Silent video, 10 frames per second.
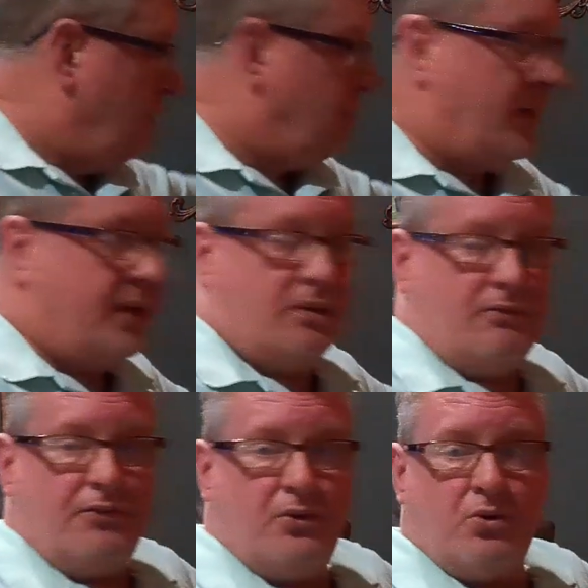Probably getting
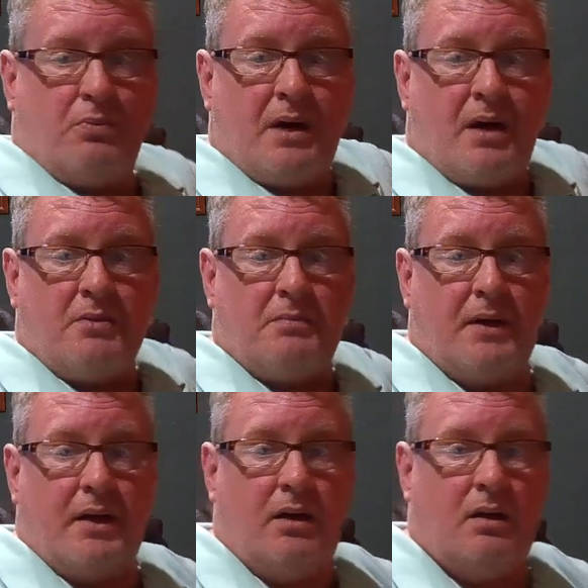photobombed
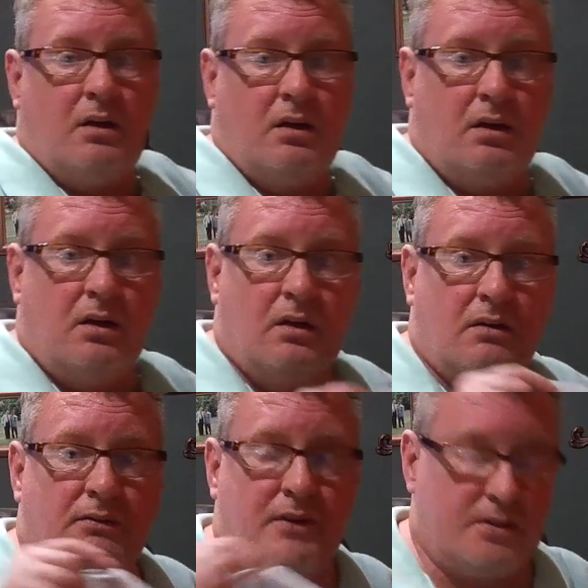by
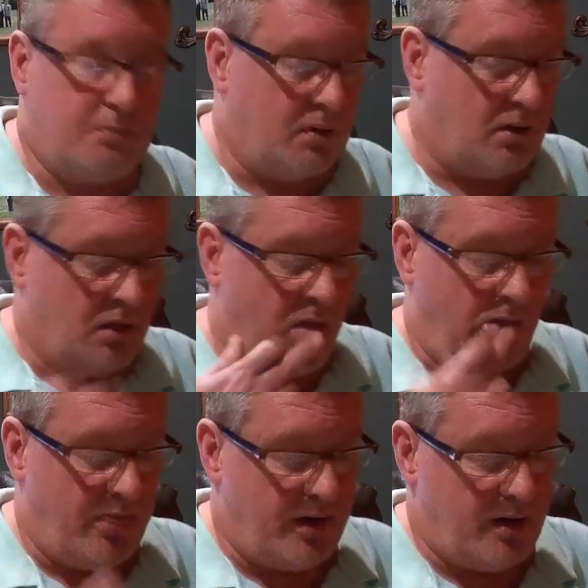Fuzzball
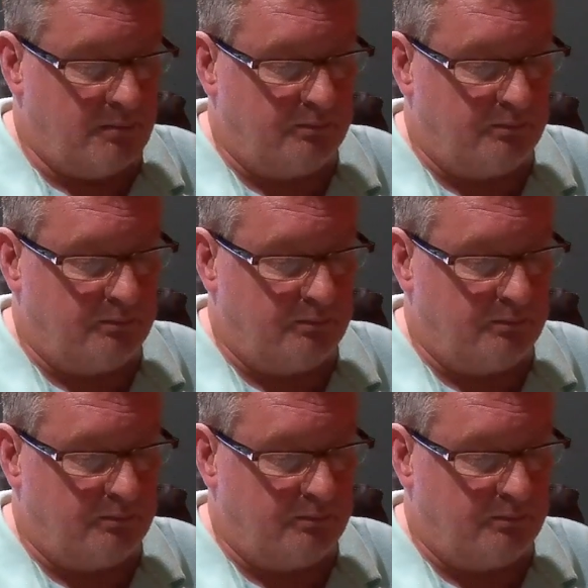there.